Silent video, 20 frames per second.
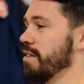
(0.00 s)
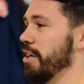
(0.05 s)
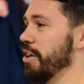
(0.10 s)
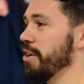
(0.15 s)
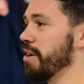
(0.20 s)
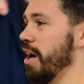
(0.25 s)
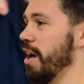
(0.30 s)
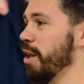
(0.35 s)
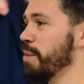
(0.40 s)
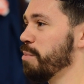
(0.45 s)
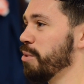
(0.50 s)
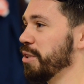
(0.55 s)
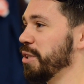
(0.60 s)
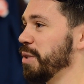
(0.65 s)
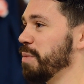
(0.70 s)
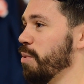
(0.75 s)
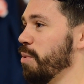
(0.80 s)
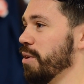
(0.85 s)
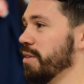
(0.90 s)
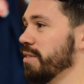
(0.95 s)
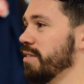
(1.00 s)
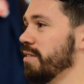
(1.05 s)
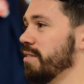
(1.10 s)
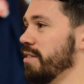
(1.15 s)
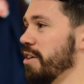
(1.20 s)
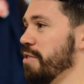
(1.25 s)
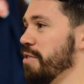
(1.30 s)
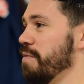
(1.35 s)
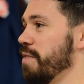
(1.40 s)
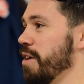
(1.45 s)
here at Holabird Sports
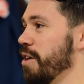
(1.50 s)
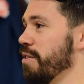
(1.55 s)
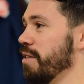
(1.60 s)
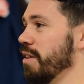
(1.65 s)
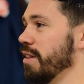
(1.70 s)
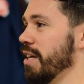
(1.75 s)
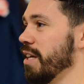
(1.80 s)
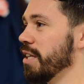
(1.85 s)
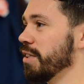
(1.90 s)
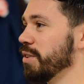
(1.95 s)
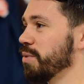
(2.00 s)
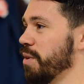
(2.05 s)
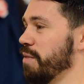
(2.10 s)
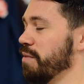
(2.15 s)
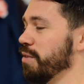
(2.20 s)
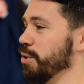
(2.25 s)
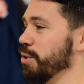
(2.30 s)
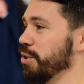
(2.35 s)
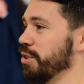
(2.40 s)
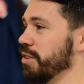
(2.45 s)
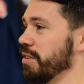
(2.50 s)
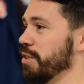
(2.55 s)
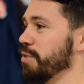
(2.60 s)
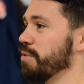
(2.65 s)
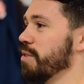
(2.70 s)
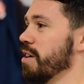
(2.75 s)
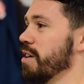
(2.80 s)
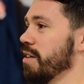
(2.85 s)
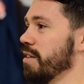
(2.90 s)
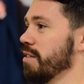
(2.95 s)
to unveil the latest revolution in
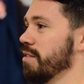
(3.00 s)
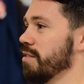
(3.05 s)
running.